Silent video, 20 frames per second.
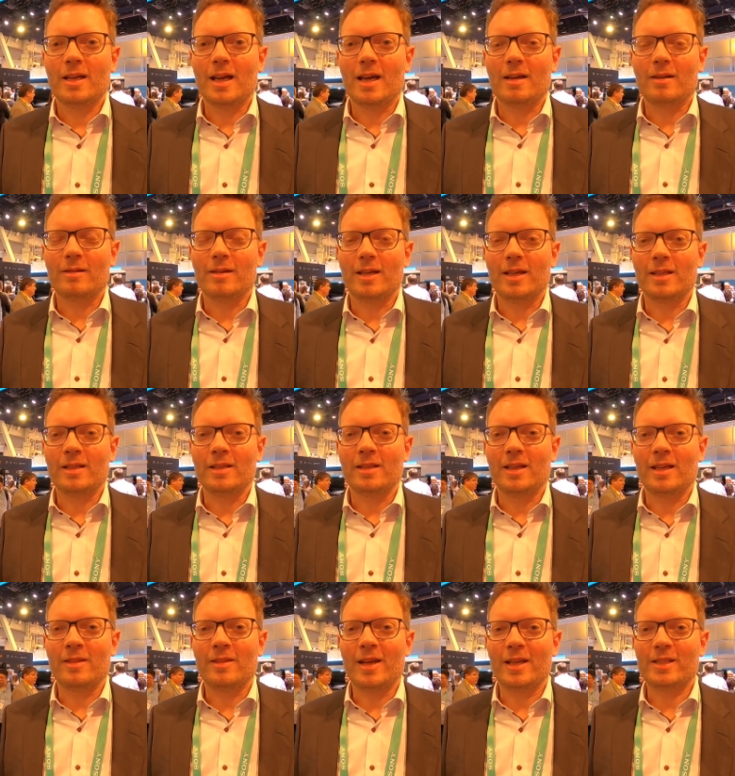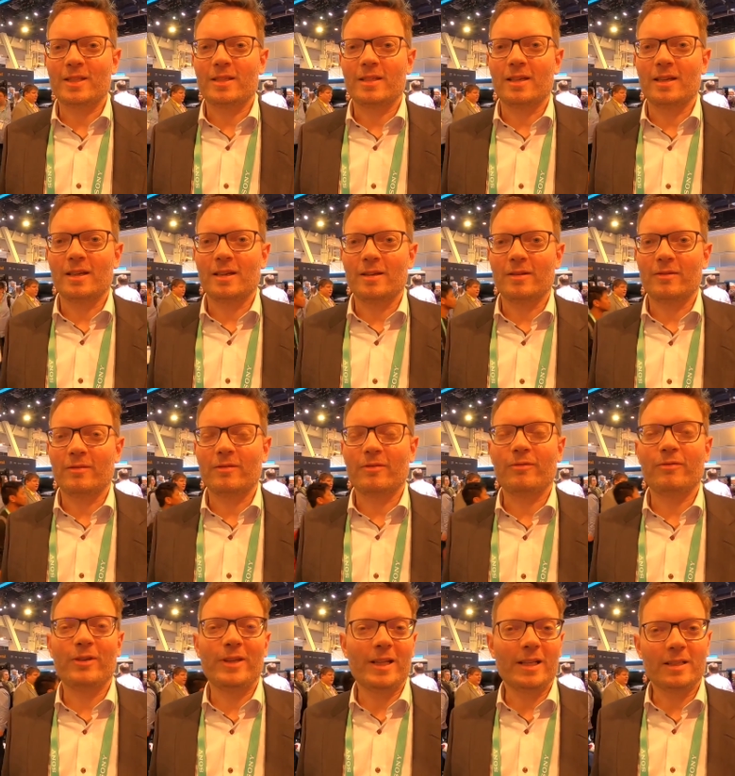yeah, in, in that uh,
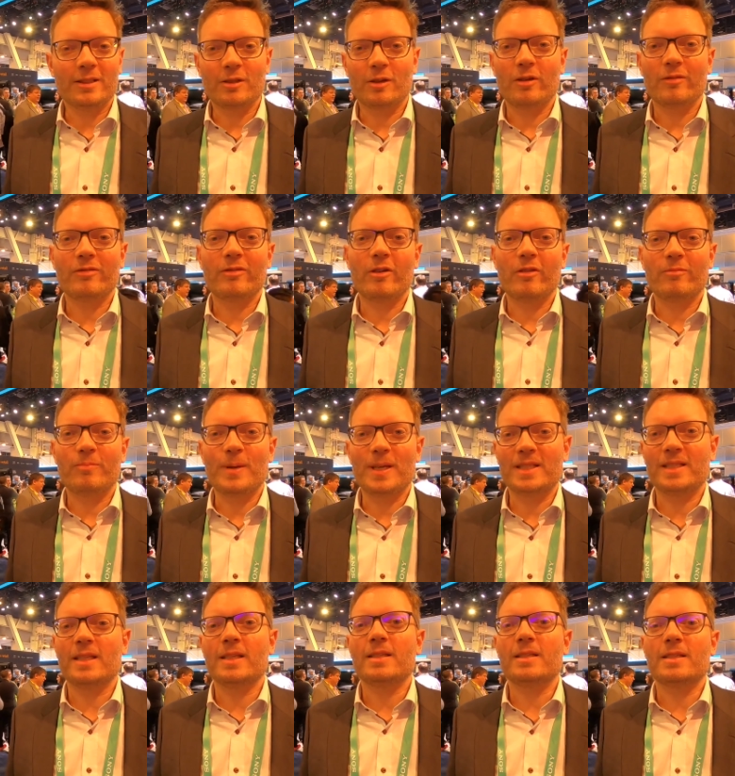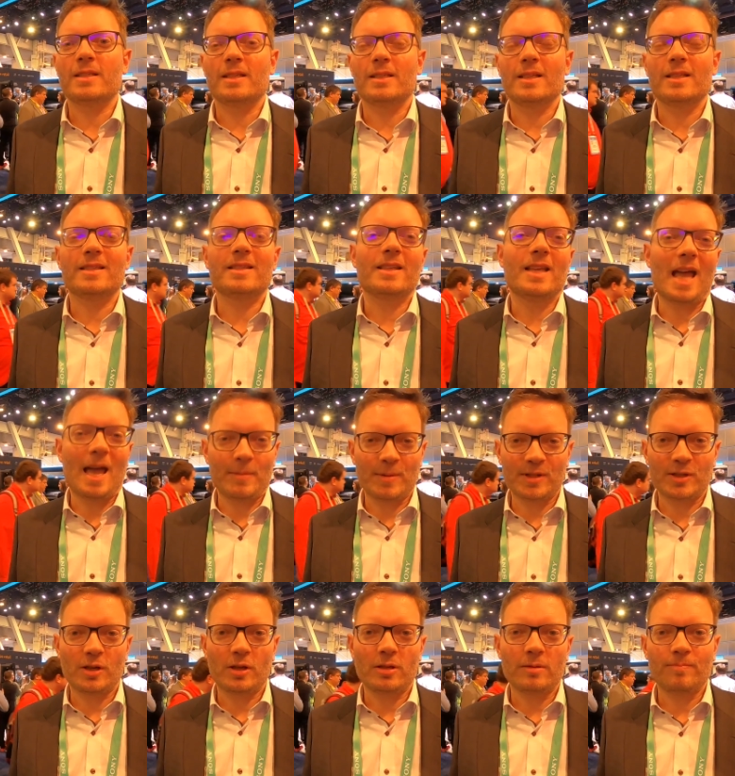field of, of business, and it's
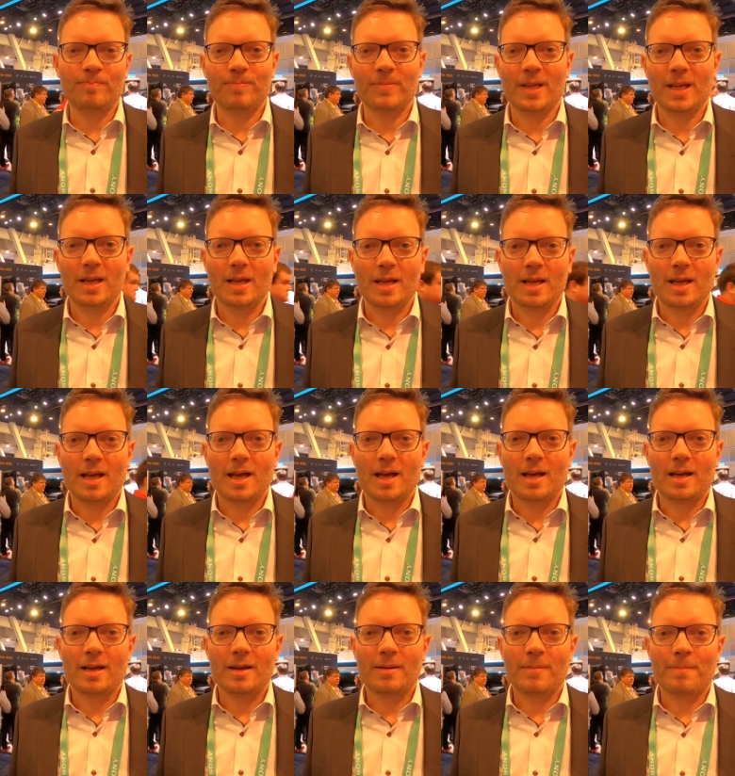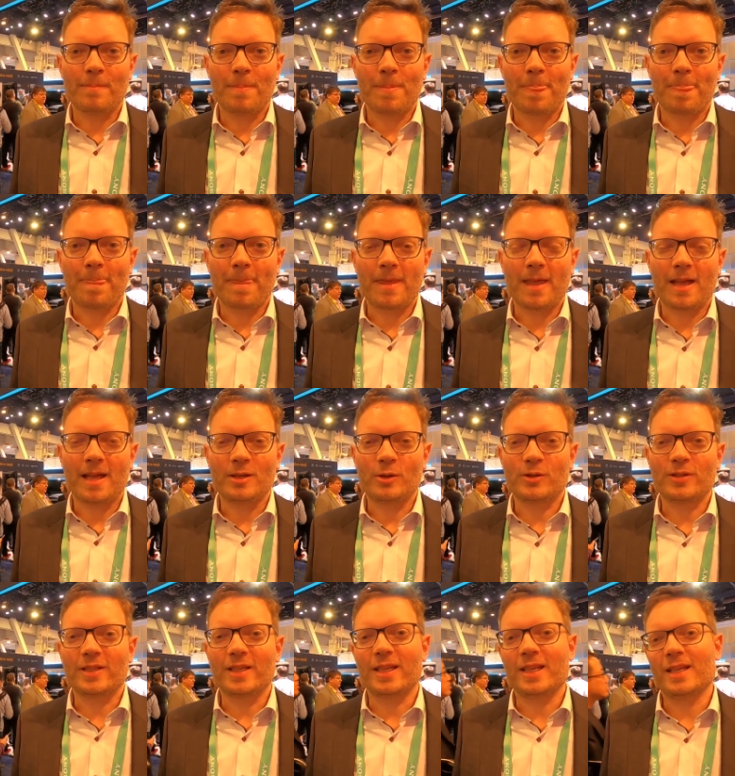Amazon. Um, and
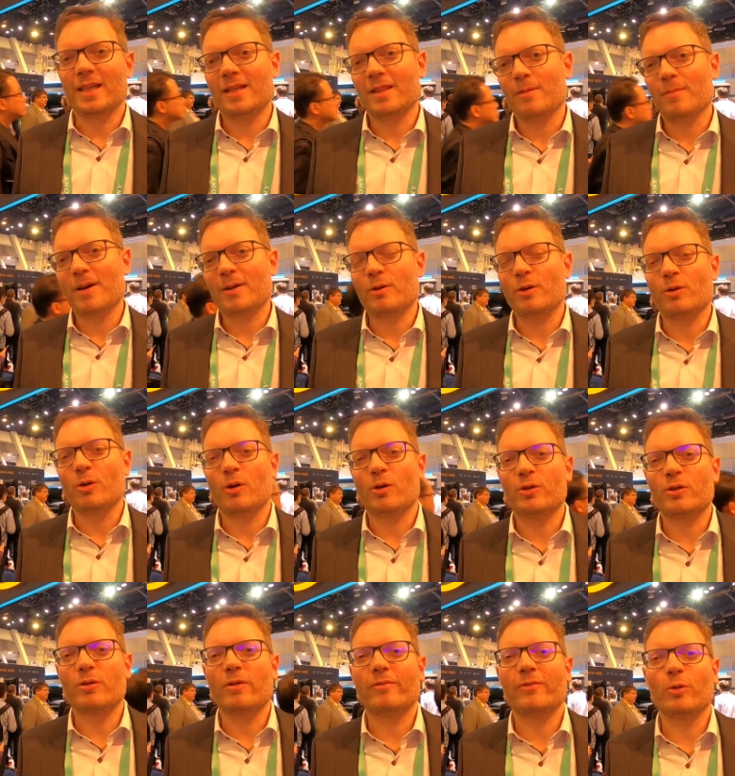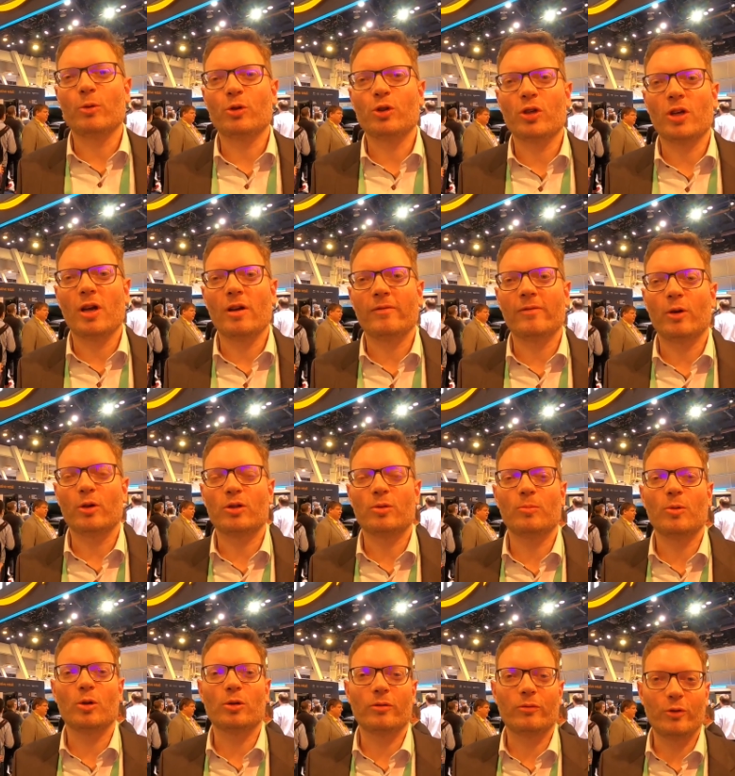you see in the background also the future of
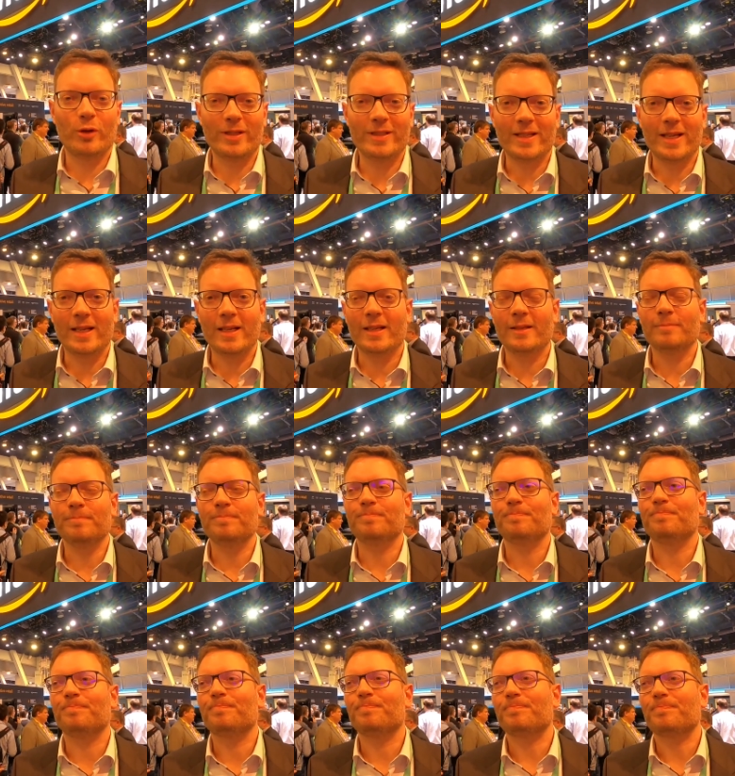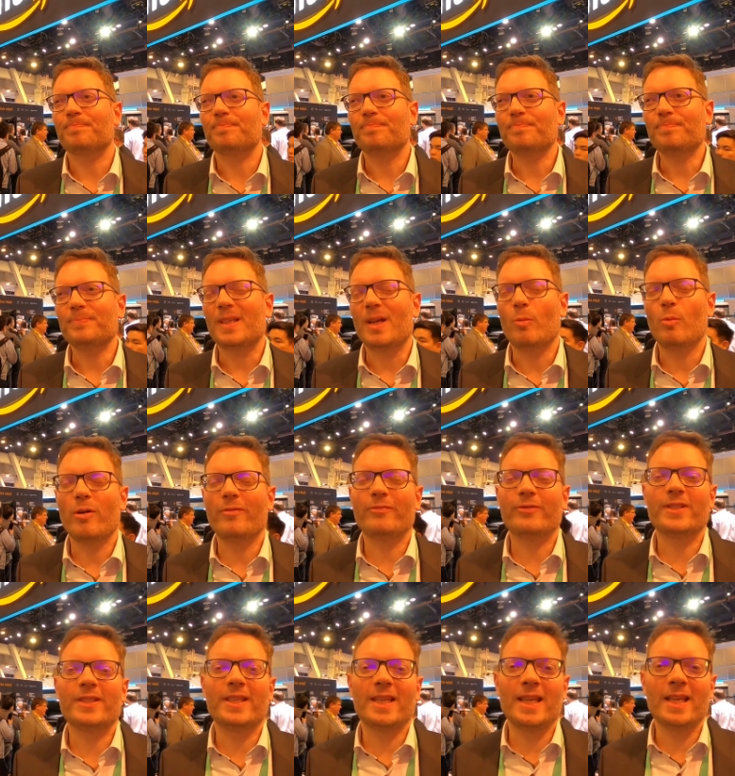automotive retailing.
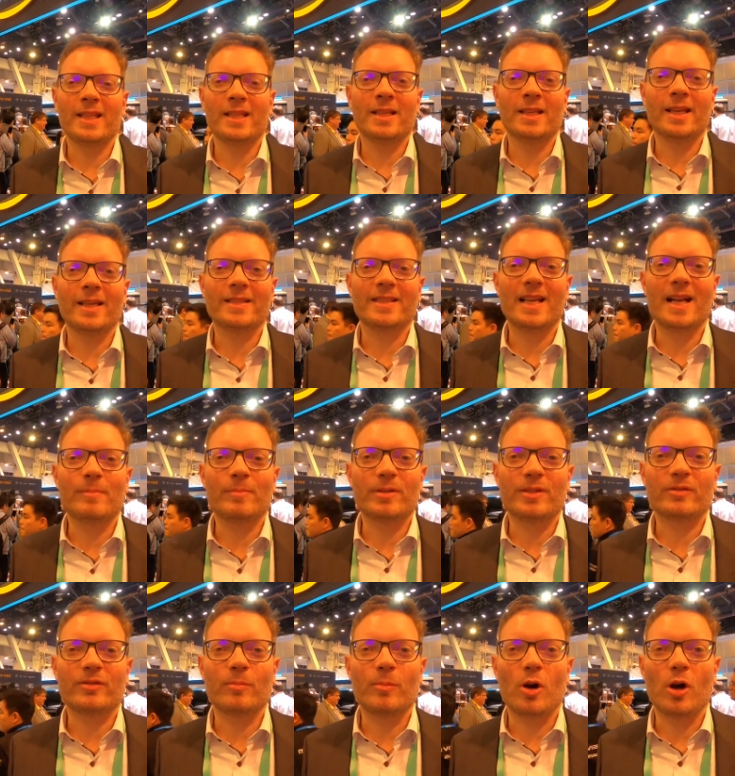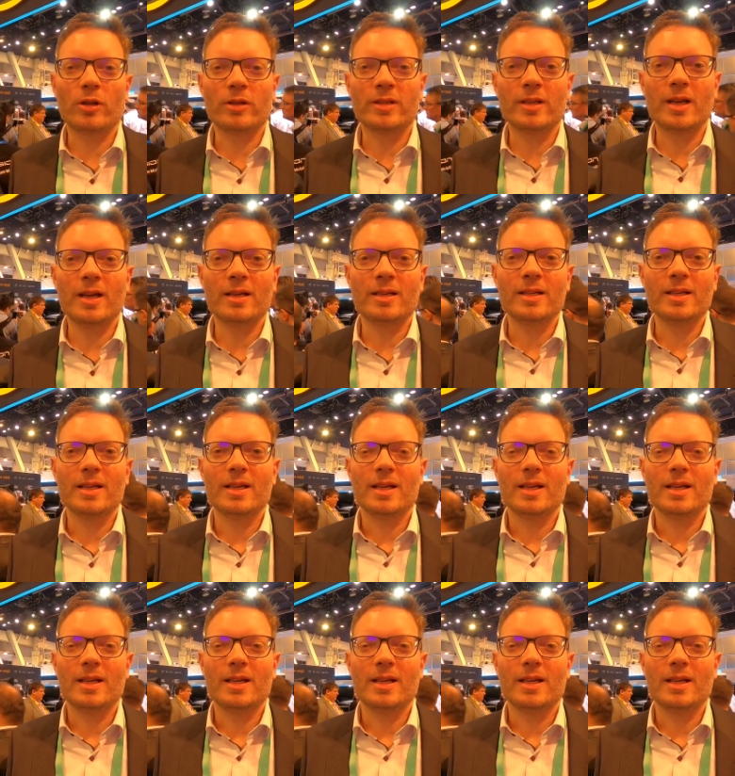We've seen examples from Honda